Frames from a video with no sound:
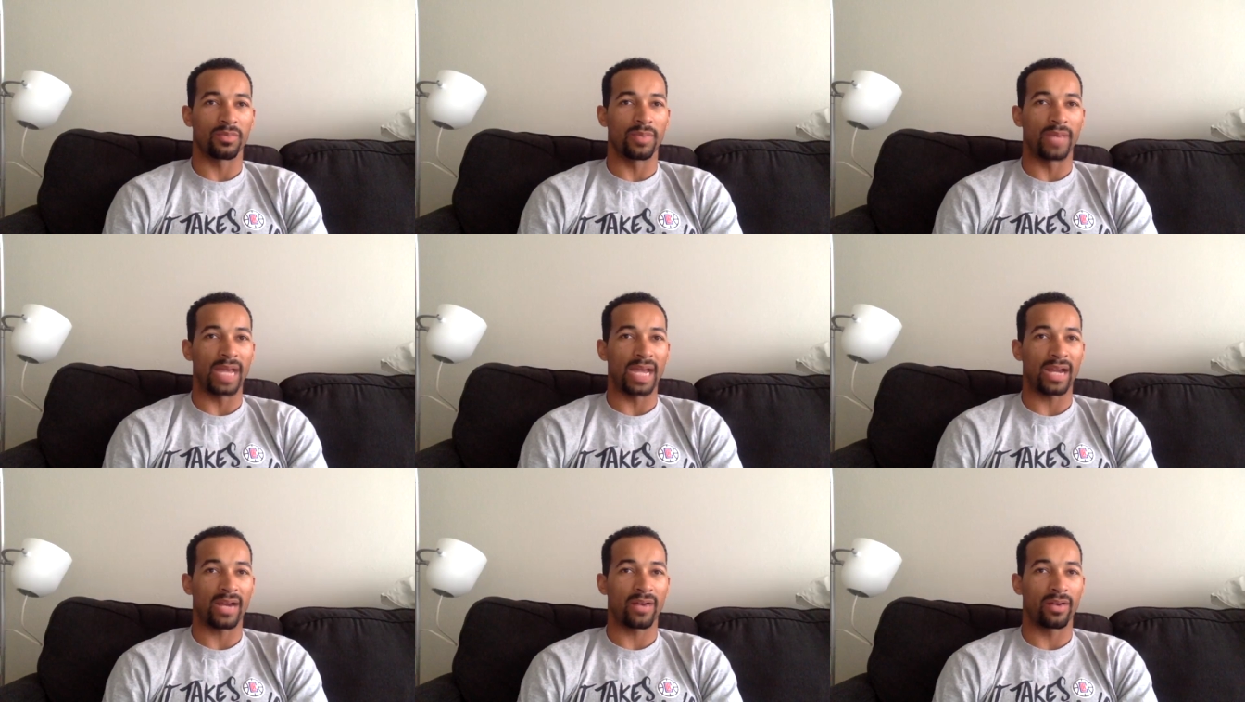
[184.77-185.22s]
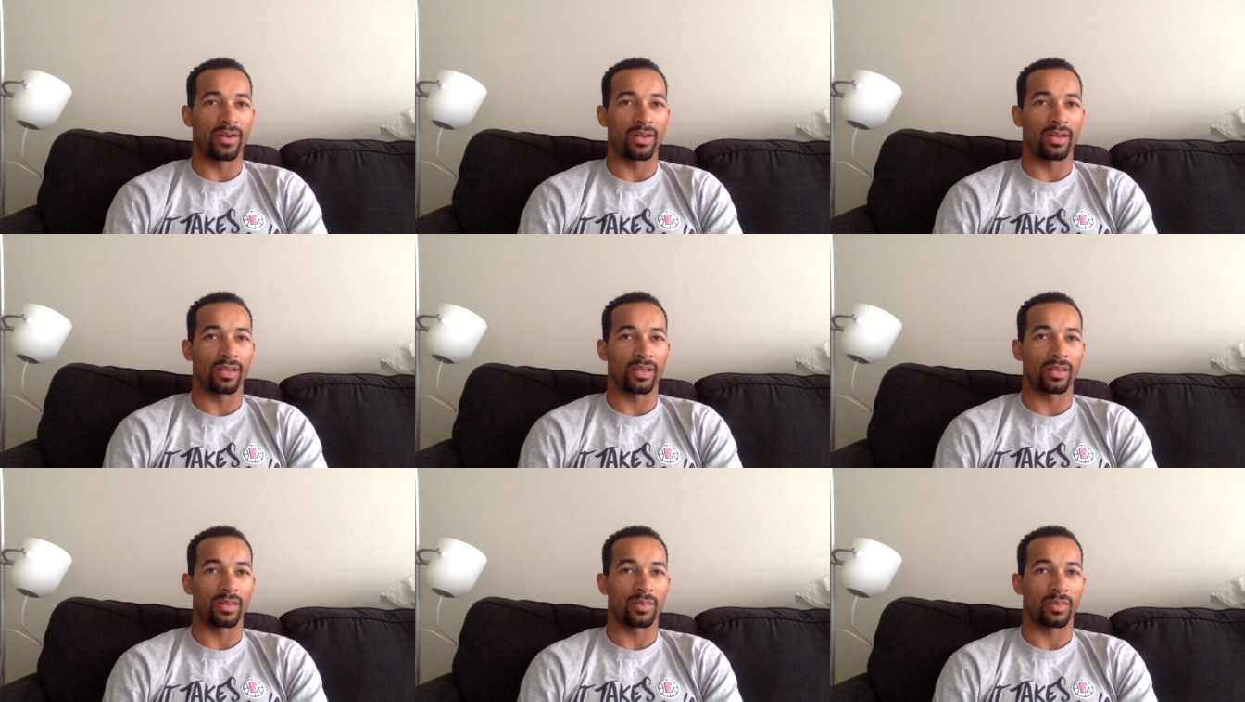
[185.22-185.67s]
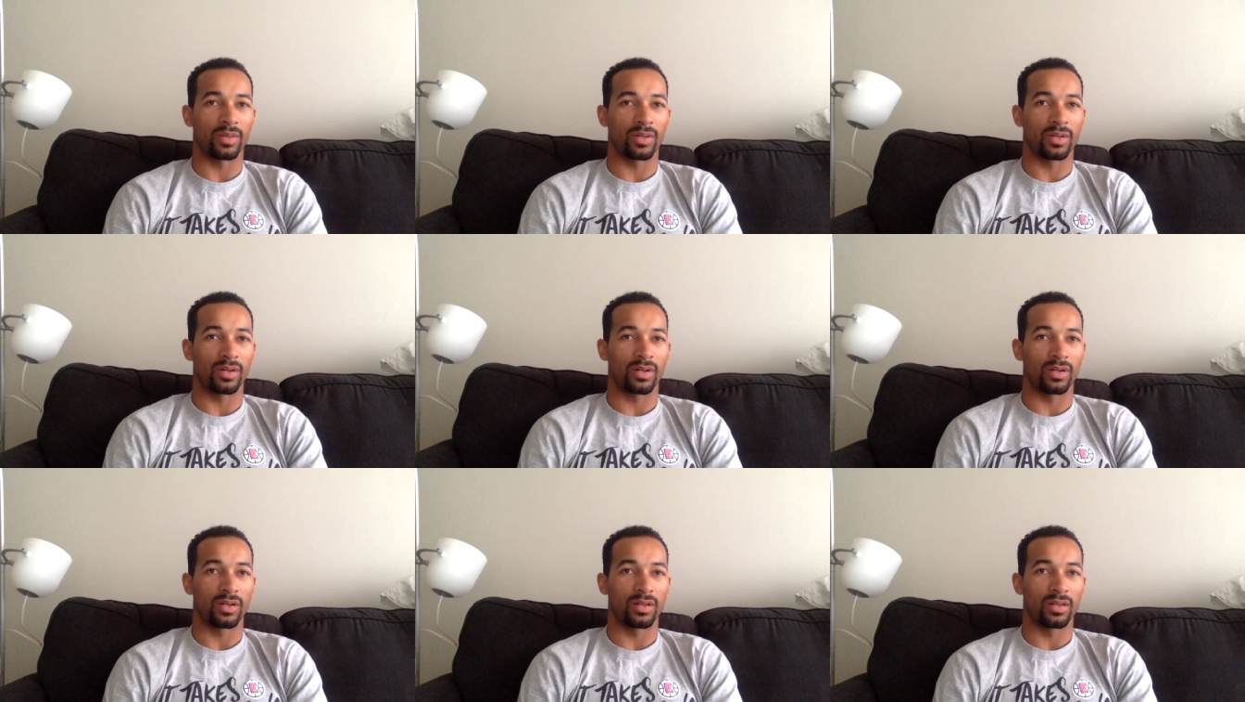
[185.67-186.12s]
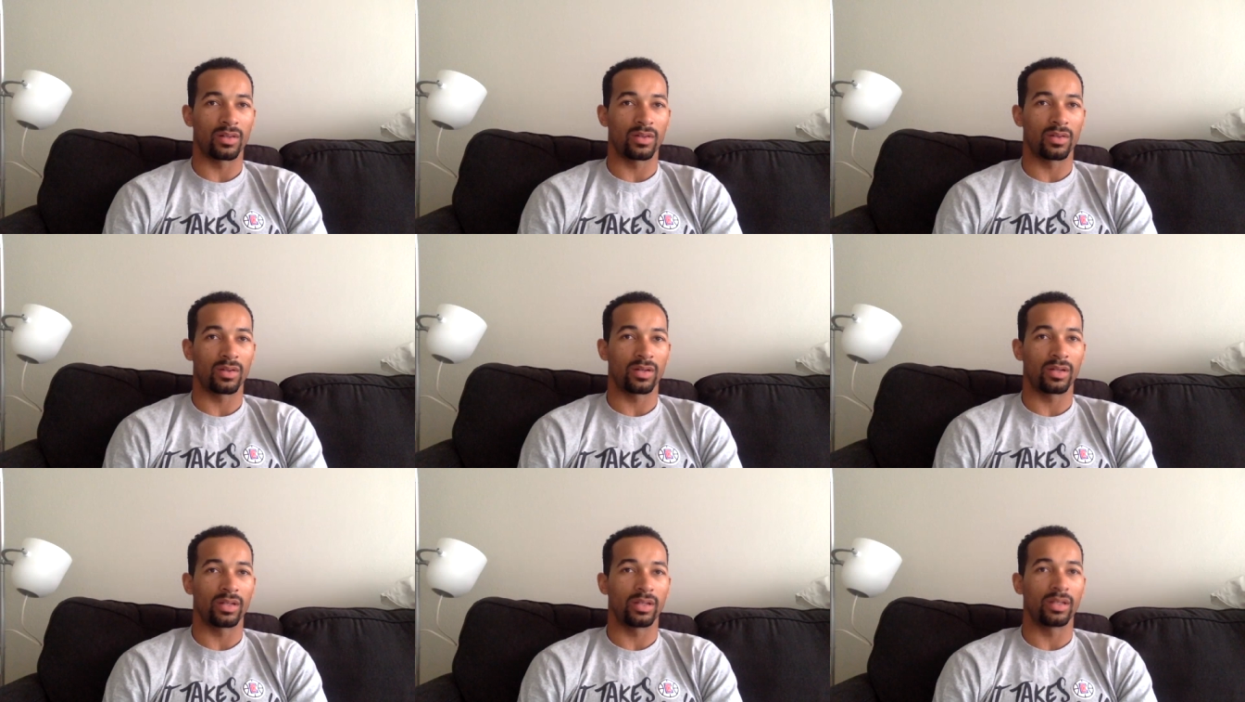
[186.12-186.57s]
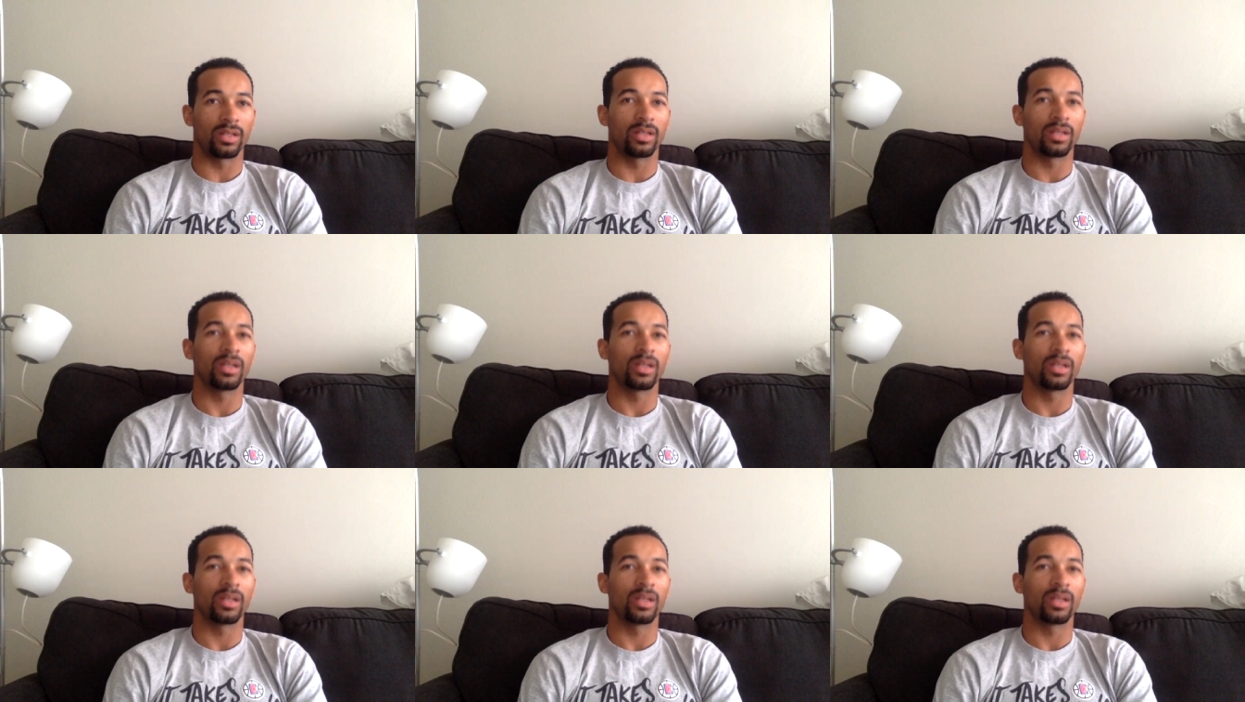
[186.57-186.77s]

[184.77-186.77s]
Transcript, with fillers: back around to get the ball. Lordy.